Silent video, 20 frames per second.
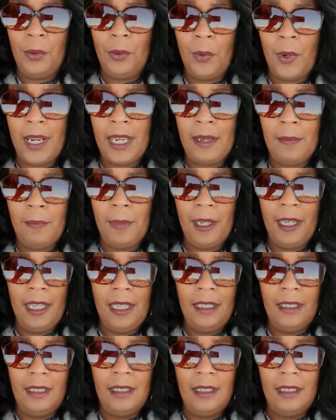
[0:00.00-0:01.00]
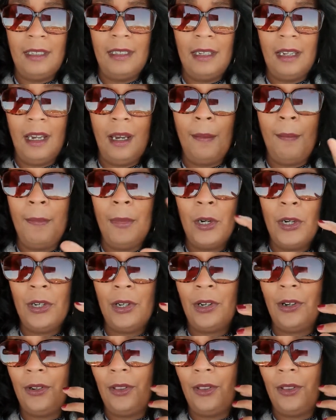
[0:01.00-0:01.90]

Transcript: rape and a murder